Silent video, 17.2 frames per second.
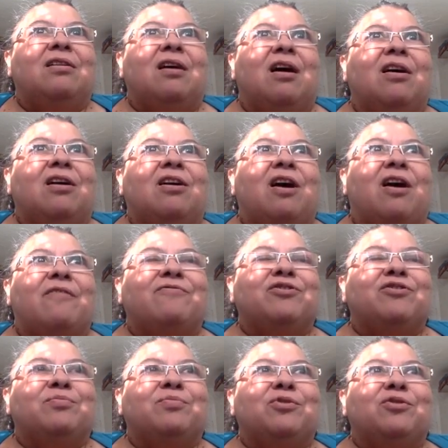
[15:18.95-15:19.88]

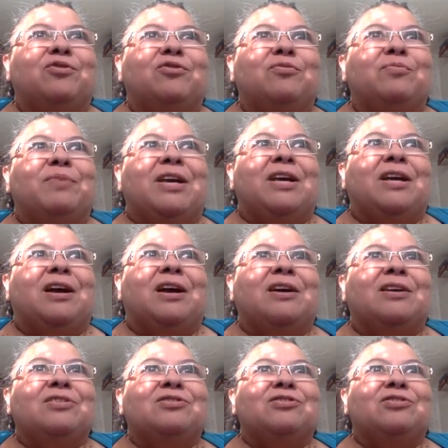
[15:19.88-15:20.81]
uncomfortable
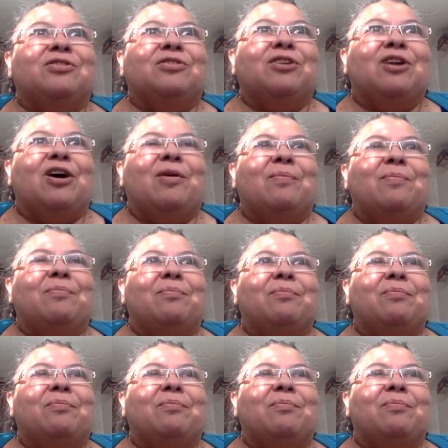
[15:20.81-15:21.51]
because they're not